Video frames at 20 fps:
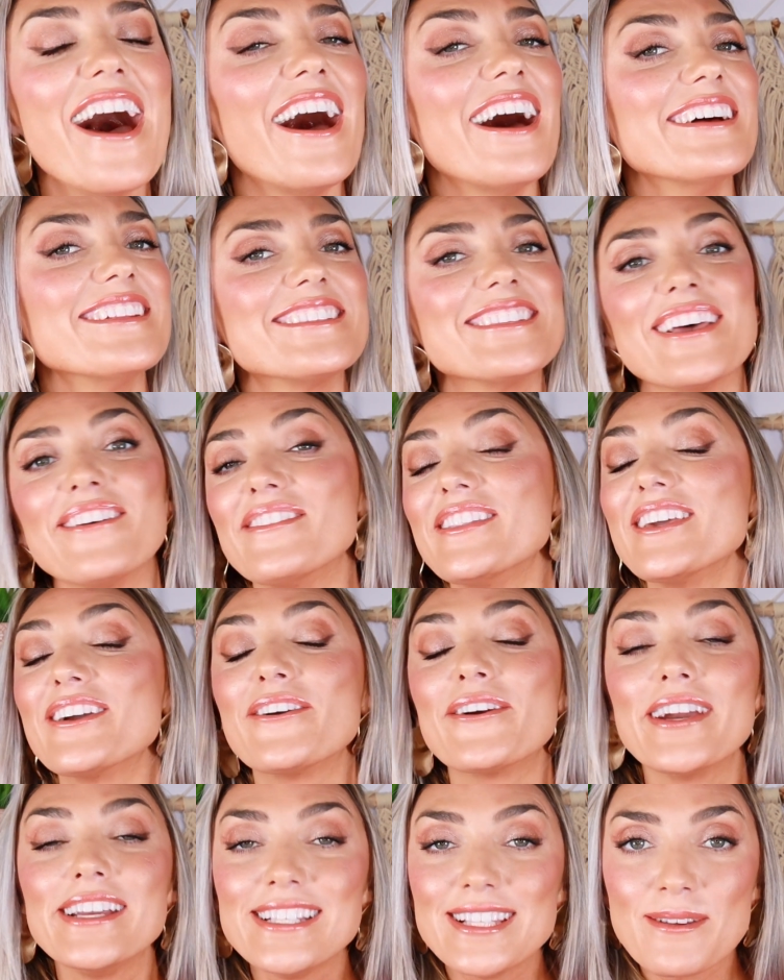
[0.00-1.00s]
on some of the
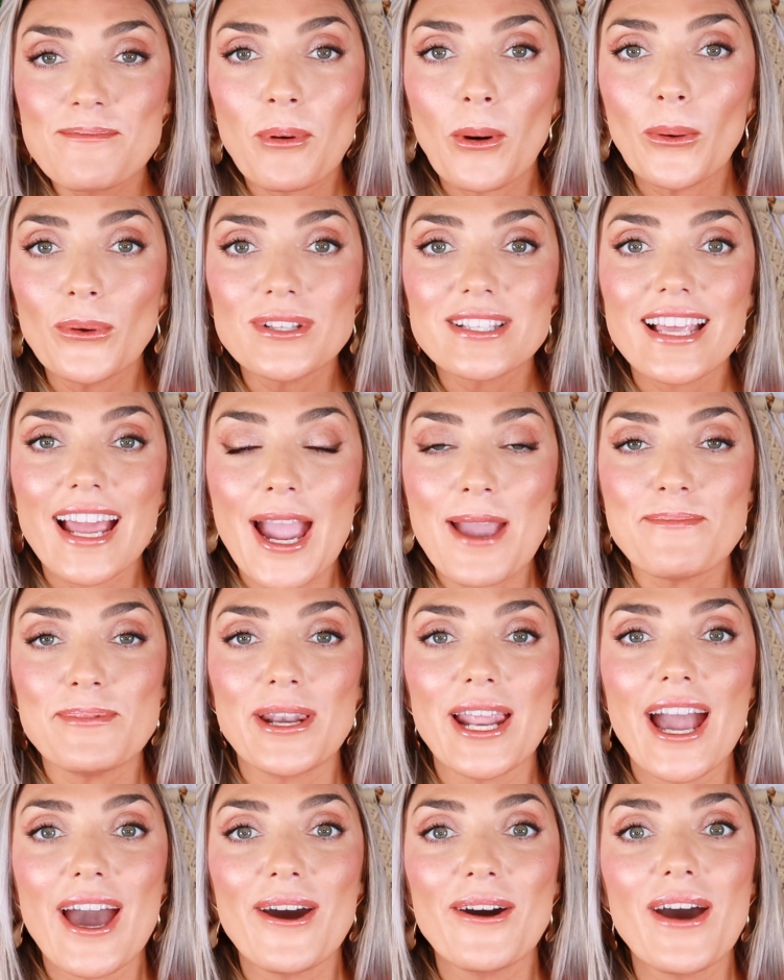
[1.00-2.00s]
crazy polls that I
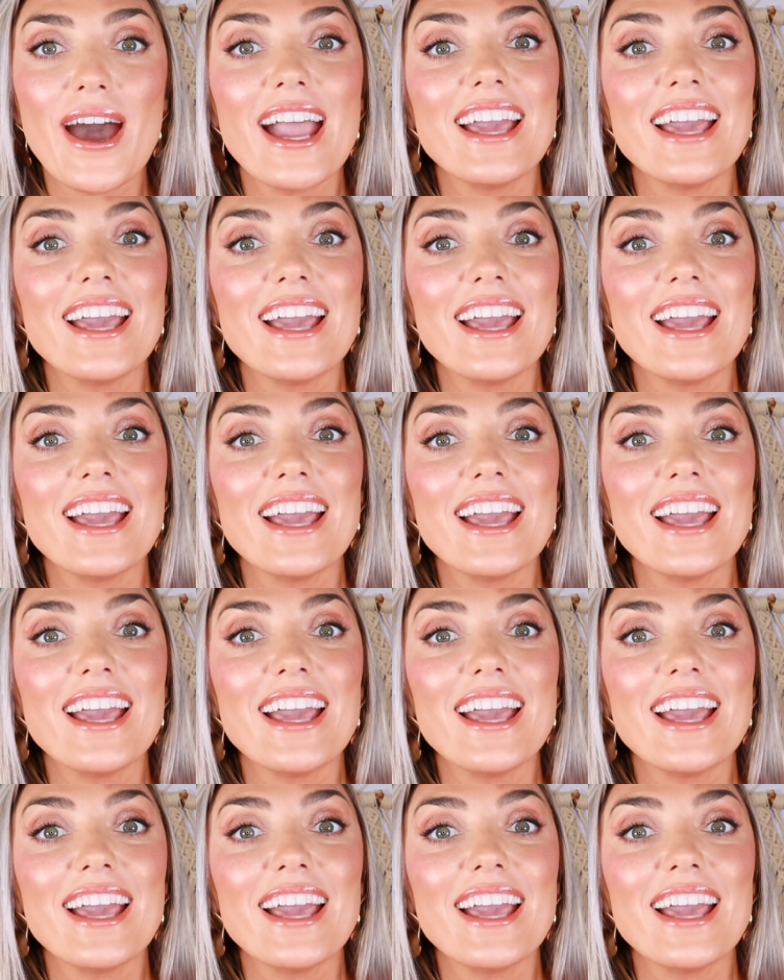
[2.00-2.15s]
put out.